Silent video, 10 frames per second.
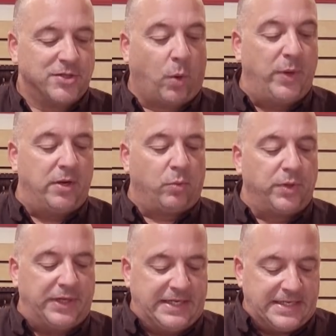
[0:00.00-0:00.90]
So we don't
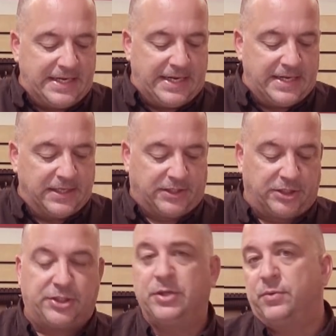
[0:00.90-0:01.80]
really need to
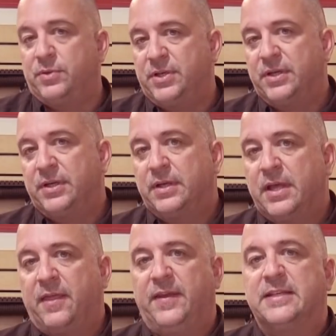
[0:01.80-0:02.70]
shoot
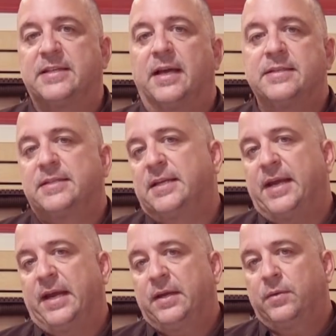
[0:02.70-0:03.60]
these guns
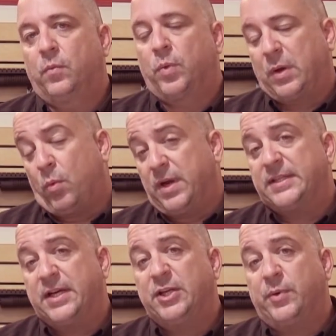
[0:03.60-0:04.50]
today. What I want to
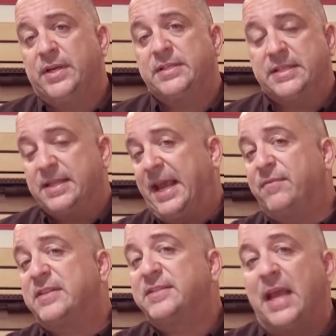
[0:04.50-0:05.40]
tell you is they have
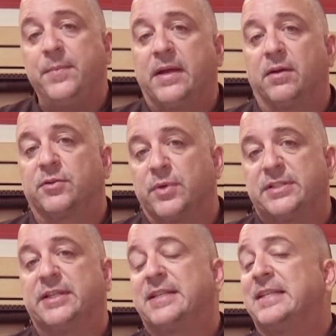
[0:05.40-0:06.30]
the same
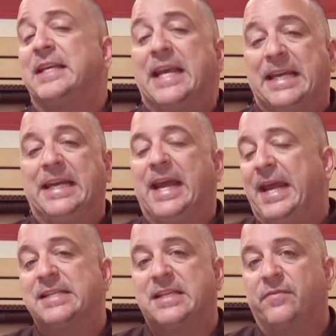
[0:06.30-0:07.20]
characteristics as any
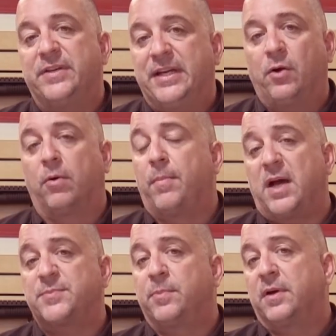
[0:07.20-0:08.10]
870 or
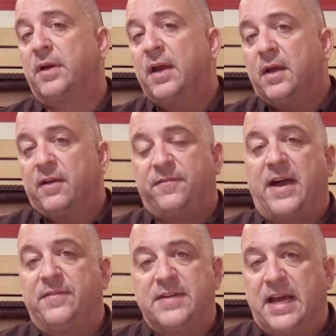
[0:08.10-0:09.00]
Mossberg
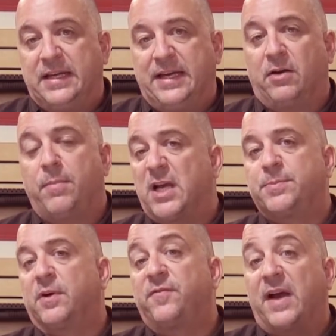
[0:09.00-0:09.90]
590 or
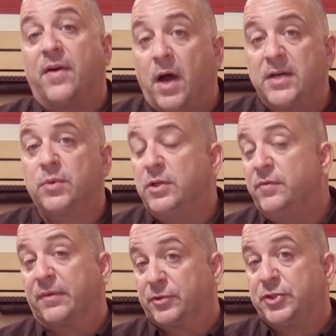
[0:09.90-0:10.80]
Mossberg 500 you've
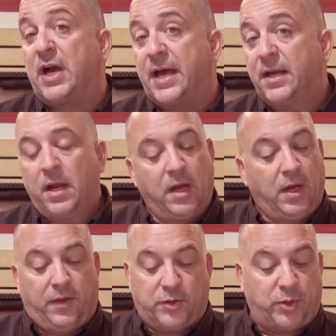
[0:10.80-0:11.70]
ever shot.
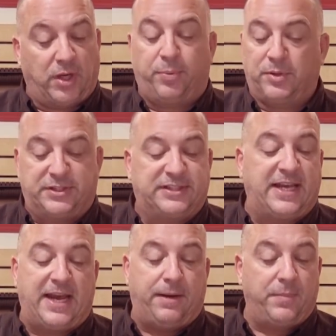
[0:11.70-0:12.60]
The trigger pull is the
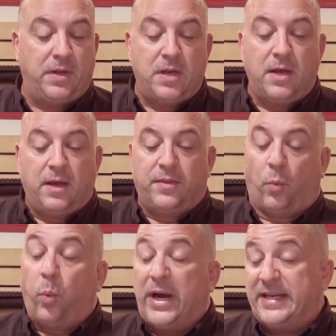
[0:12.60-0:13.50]
same, the
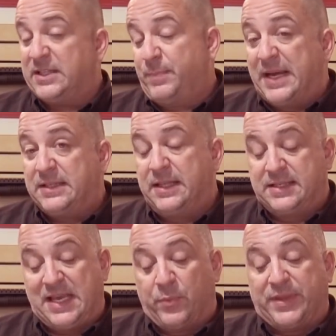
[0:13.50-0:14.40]
weight is basically the
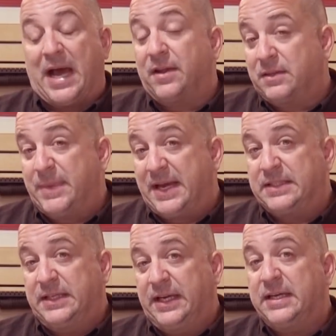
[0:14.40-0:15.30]
same without the
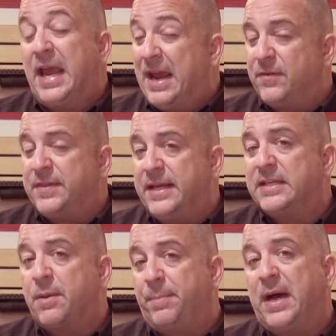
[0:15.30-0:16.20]
magazine. Everything
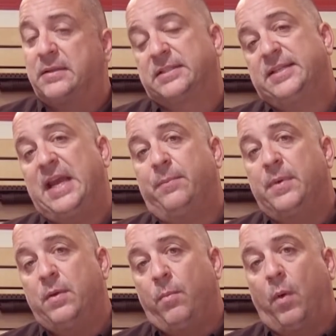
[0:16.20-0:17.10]
is about the same,
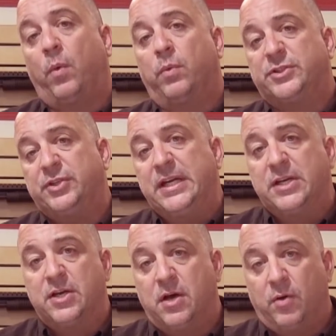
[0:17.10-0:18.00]
but what you need
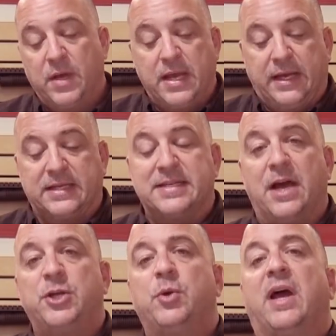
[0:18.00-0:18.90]
to know is
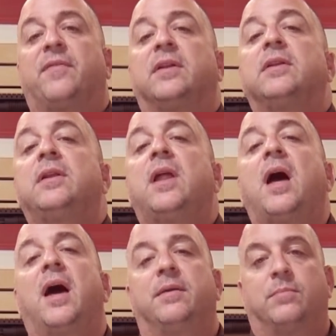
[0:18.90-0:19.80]
now you have a
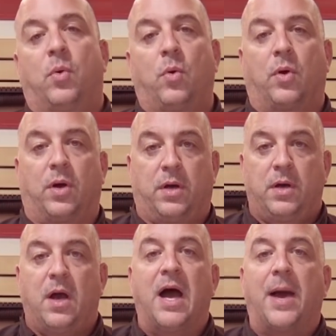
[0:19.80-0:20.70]
lot more
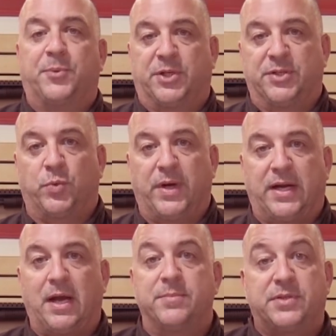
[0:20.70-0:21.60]
options when it
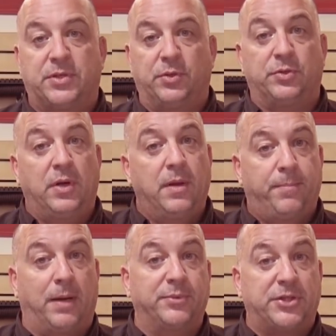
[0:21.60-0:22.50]
comes to
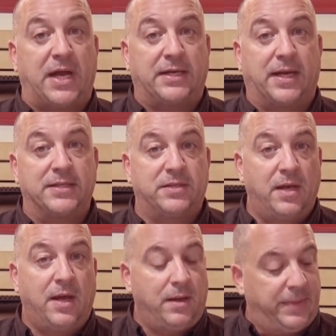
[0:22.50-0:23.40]
pump shotguns,
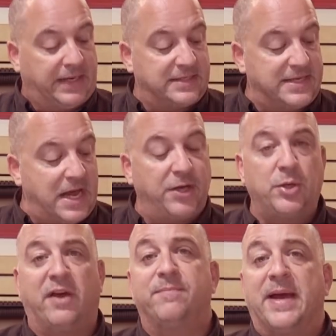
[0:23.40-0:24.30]
because now
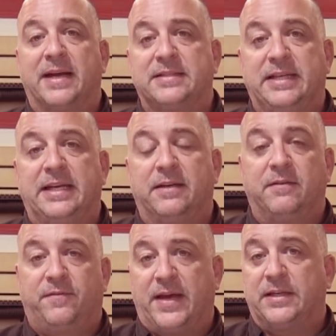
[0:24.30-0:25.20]
you have
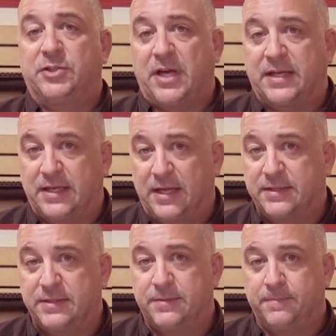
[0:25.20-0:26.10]
magazine-fed
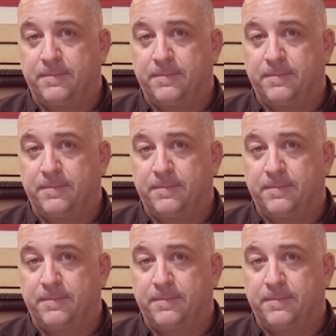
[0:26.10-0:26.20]
shotguns.